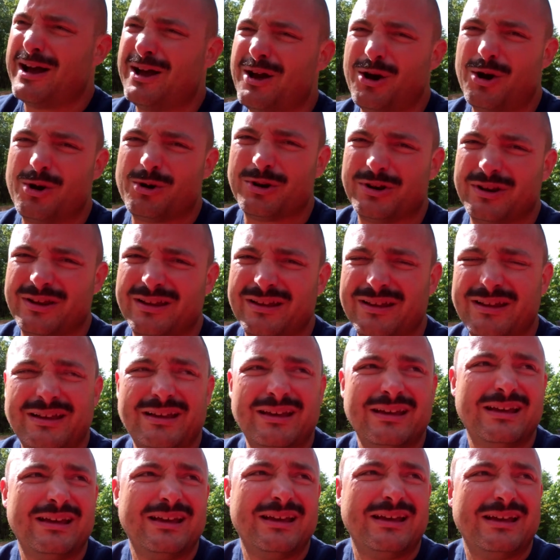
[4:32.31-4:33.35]
my own.
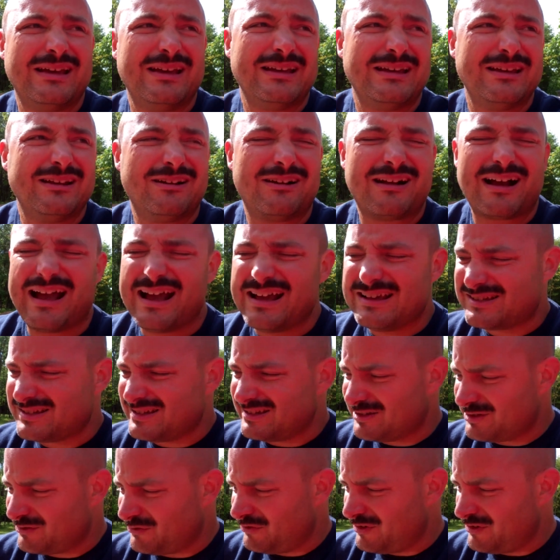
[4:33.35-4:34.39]
You know, guys, those